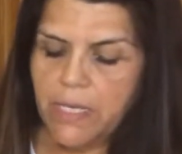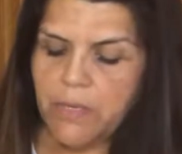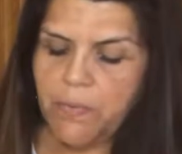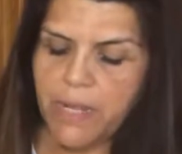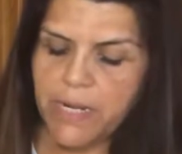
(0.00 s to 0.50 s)

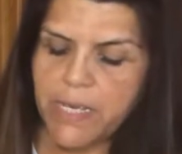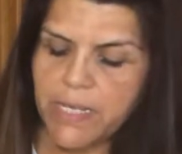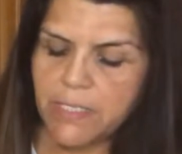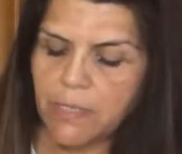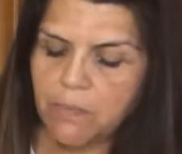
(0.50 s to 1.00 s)
you want to
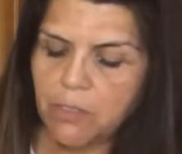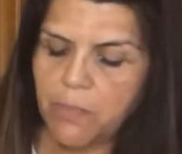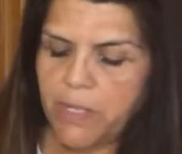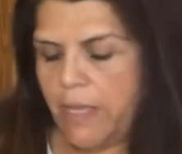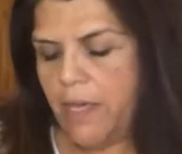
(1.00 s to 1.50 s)
eat something a
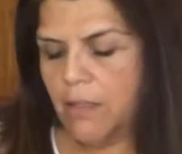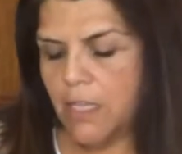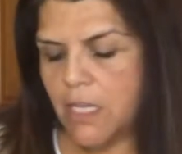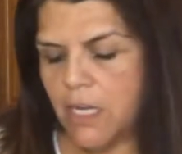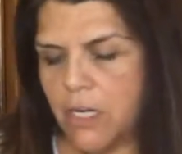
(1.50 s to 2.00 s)
little bit
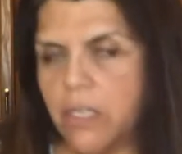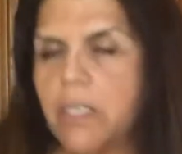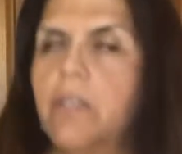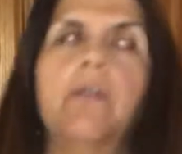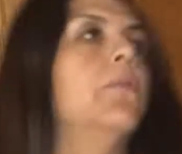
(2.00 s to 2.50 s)
healthier.
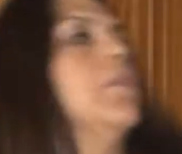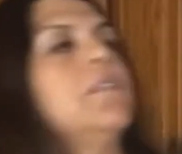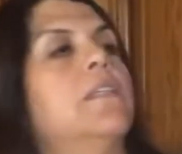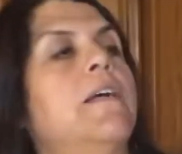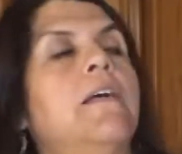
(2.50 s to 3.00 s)
You know it's,